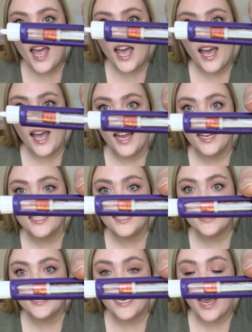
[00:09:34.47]
And
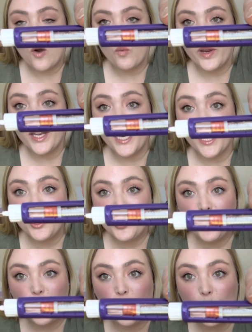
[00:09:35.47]
now we need
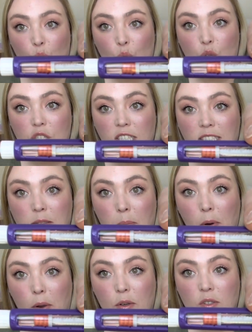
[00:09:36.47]
to
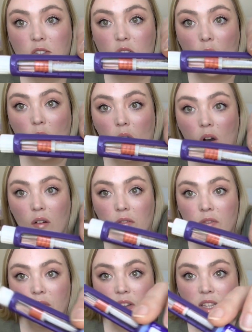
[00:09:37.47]
dispose of
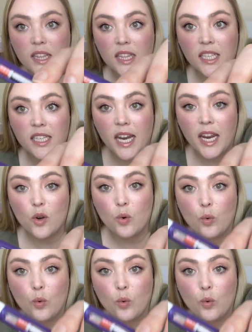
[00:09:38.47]
the needle